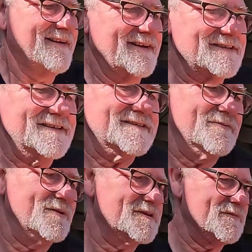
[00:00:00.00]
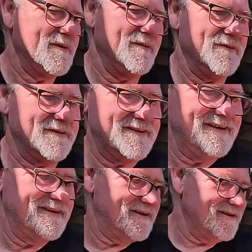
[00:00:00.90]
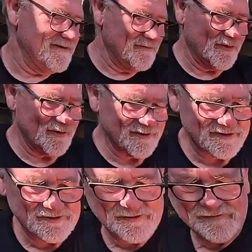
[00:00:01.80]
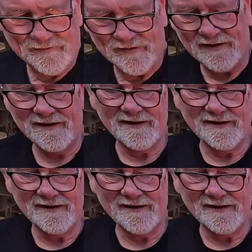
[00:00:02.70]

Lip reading: This is the worst bit about taking the polish off, but